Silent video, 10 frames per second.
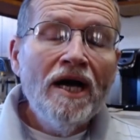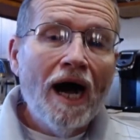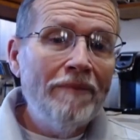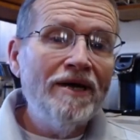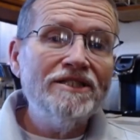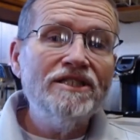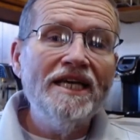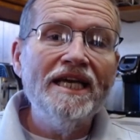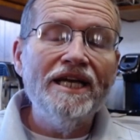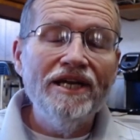I'm not
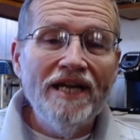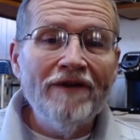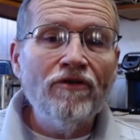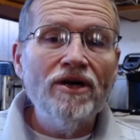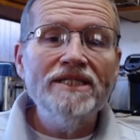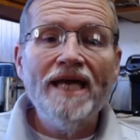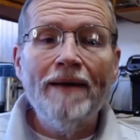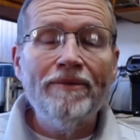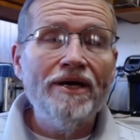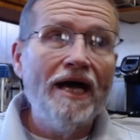saying it never has
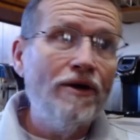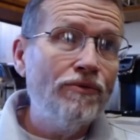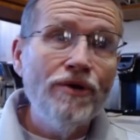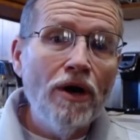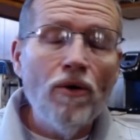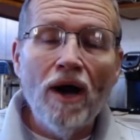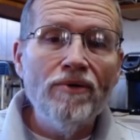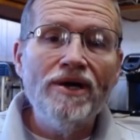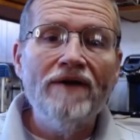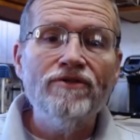happened. I don't know. I
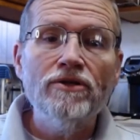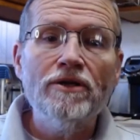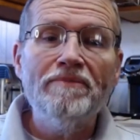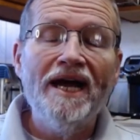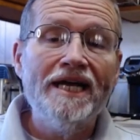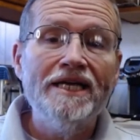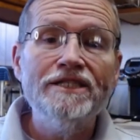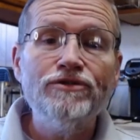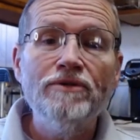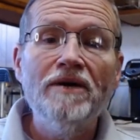would have to look back in
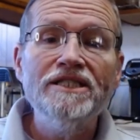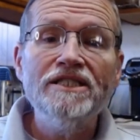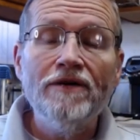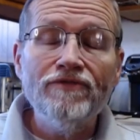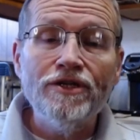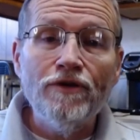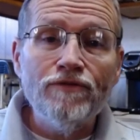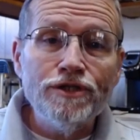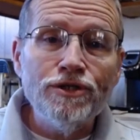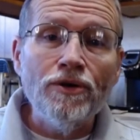history myself to know
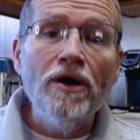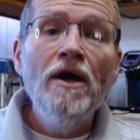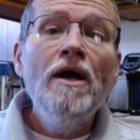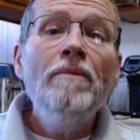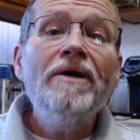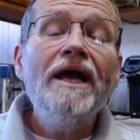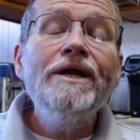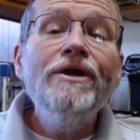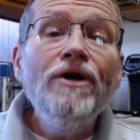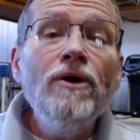for sure. But I
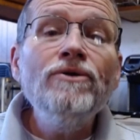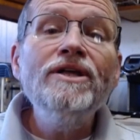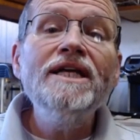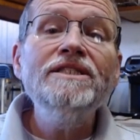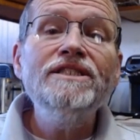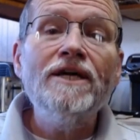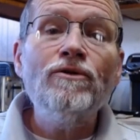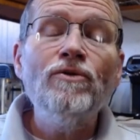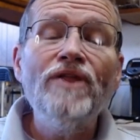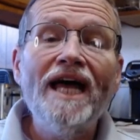know that in
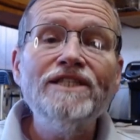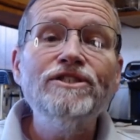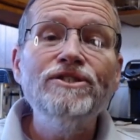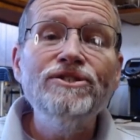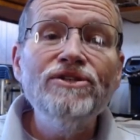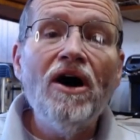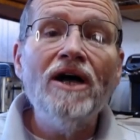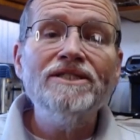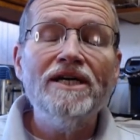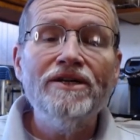general, that's
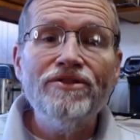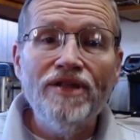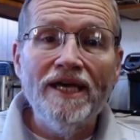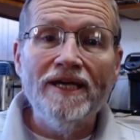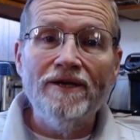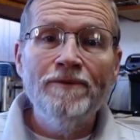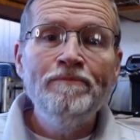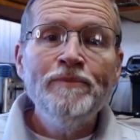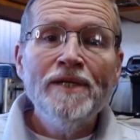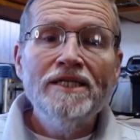not a thing.
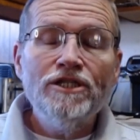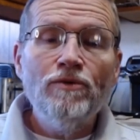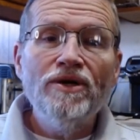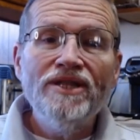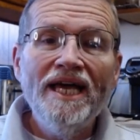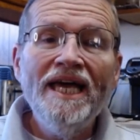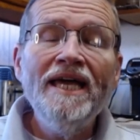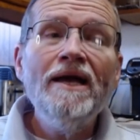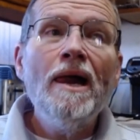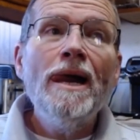So when
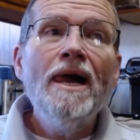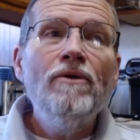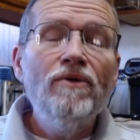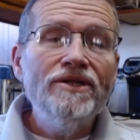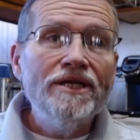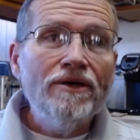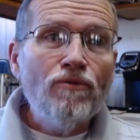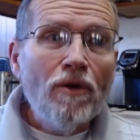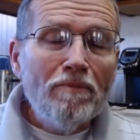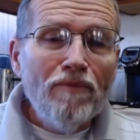
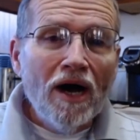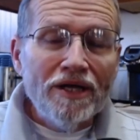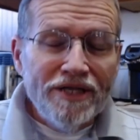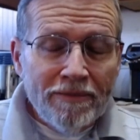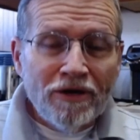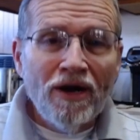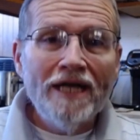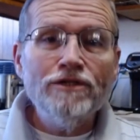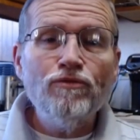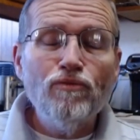the
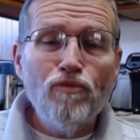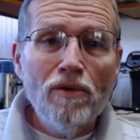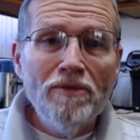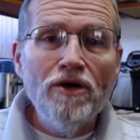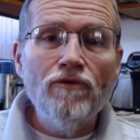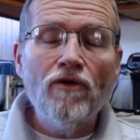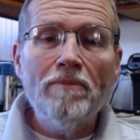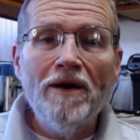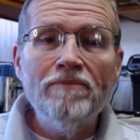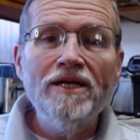Democrats remove
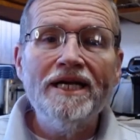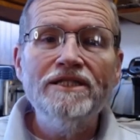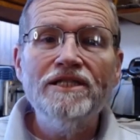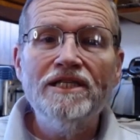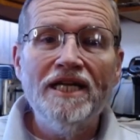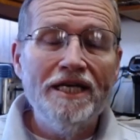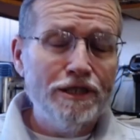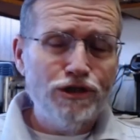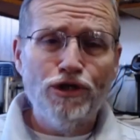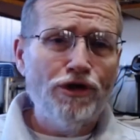Republicans that they
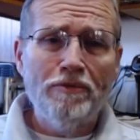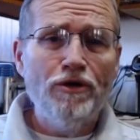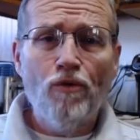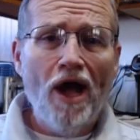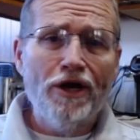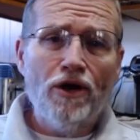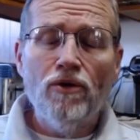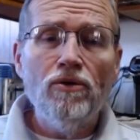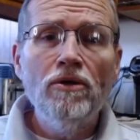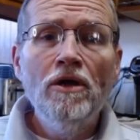consider to be
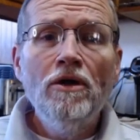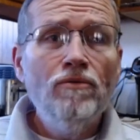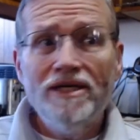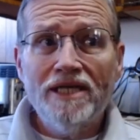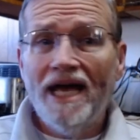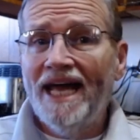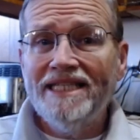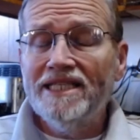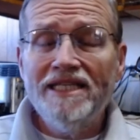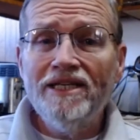radical, which I hate
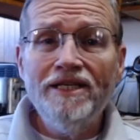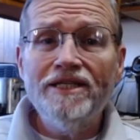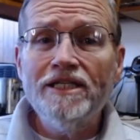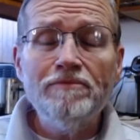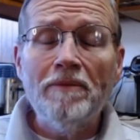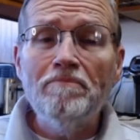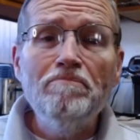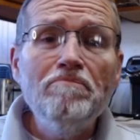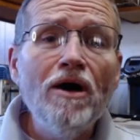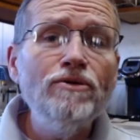to tell you this, but
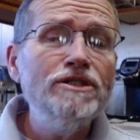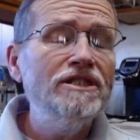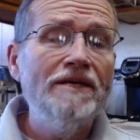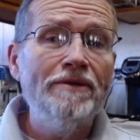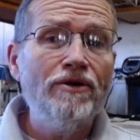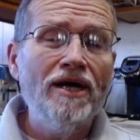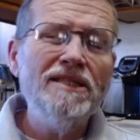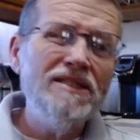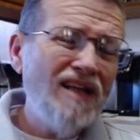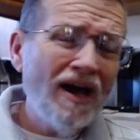most
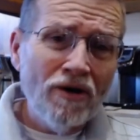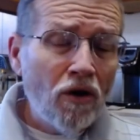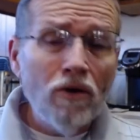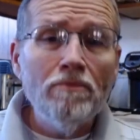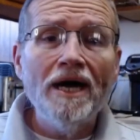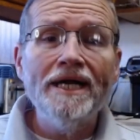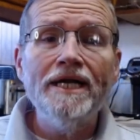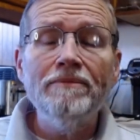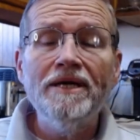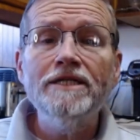Democrats, not all by
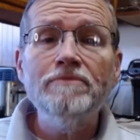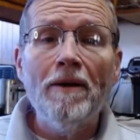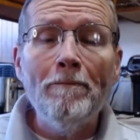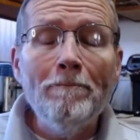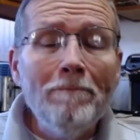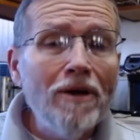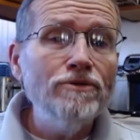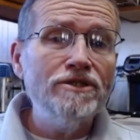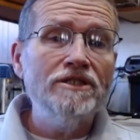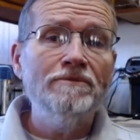any means, but
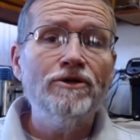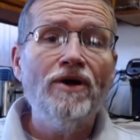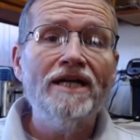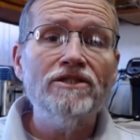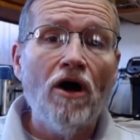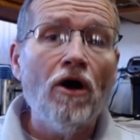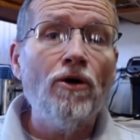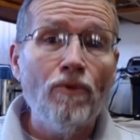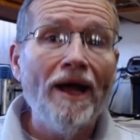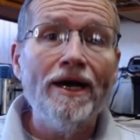most Democrats are
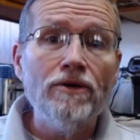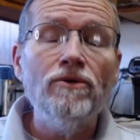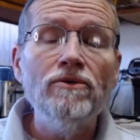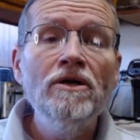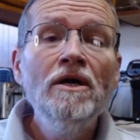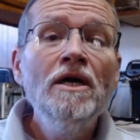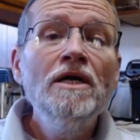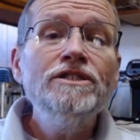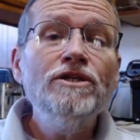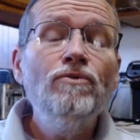radical.
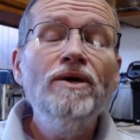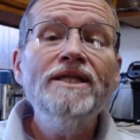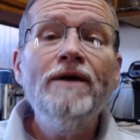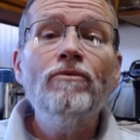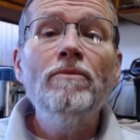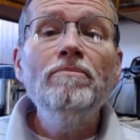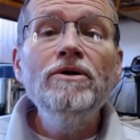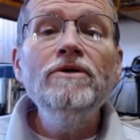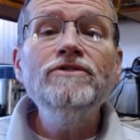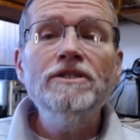So when they
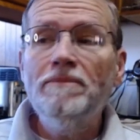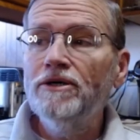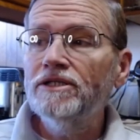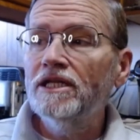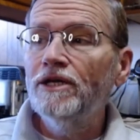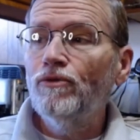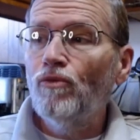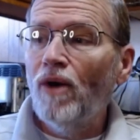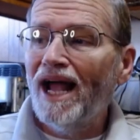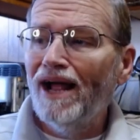remove supposedly
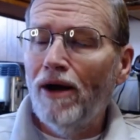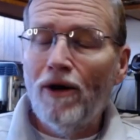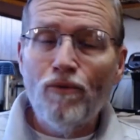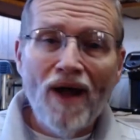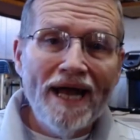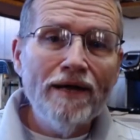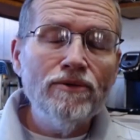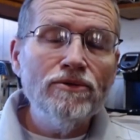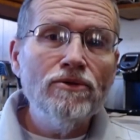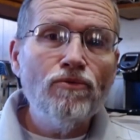
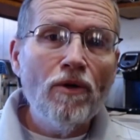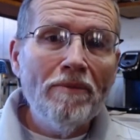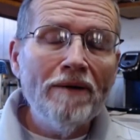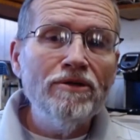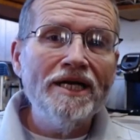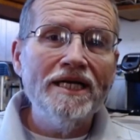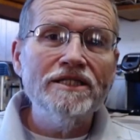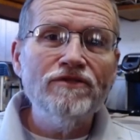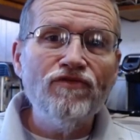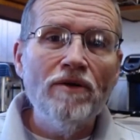radical
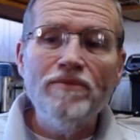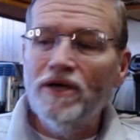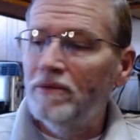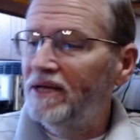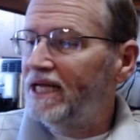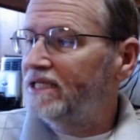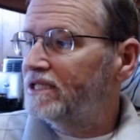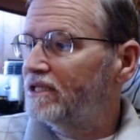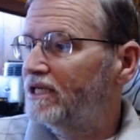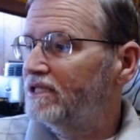Republicans from committees
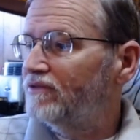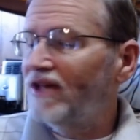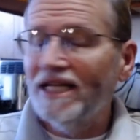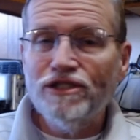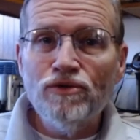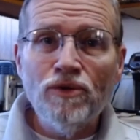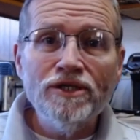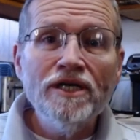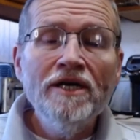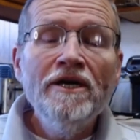and things of that
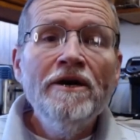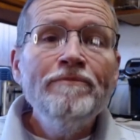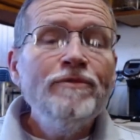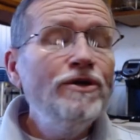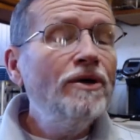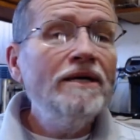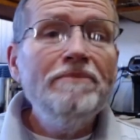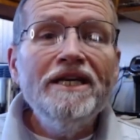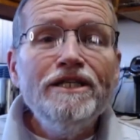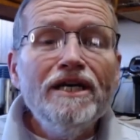sort, you can
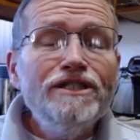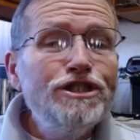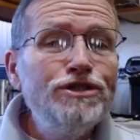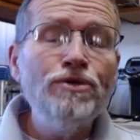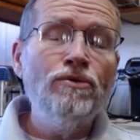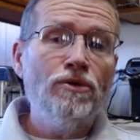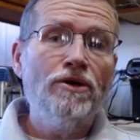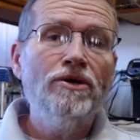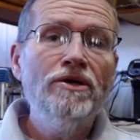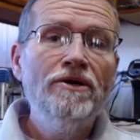be
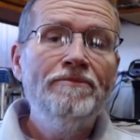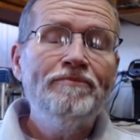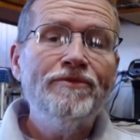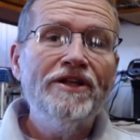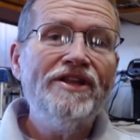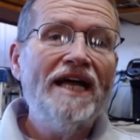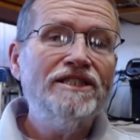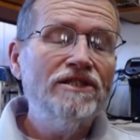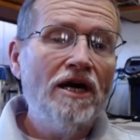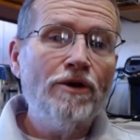sure that
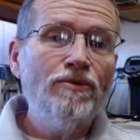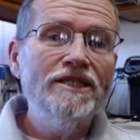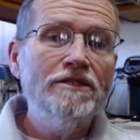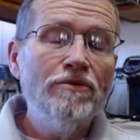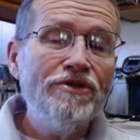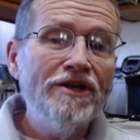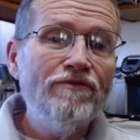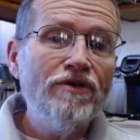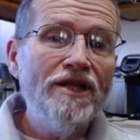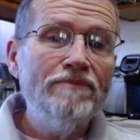that's not a reasonable thing
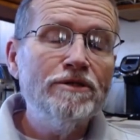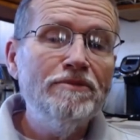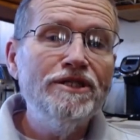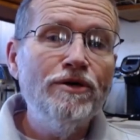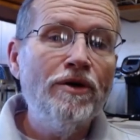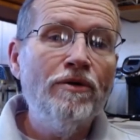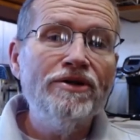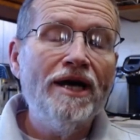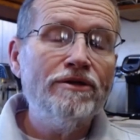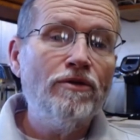for them to be doing
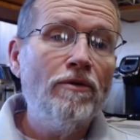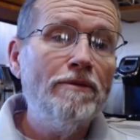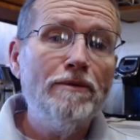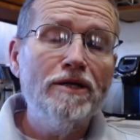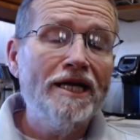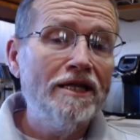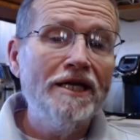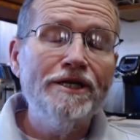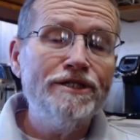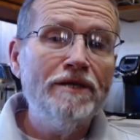without the Republican
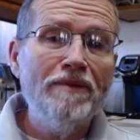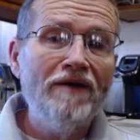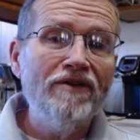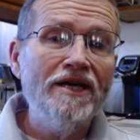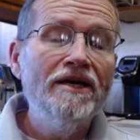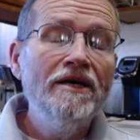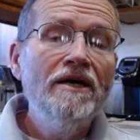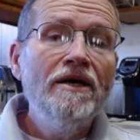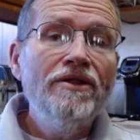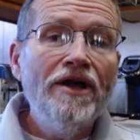leadership having
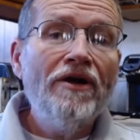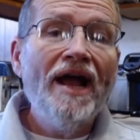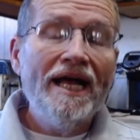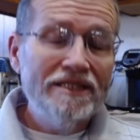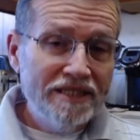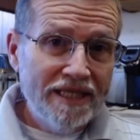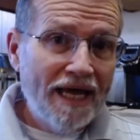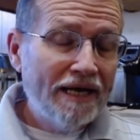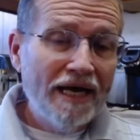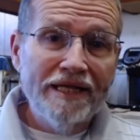their hands in
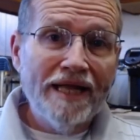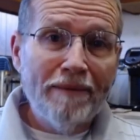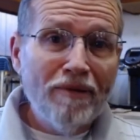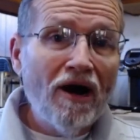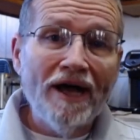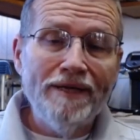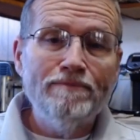that pie.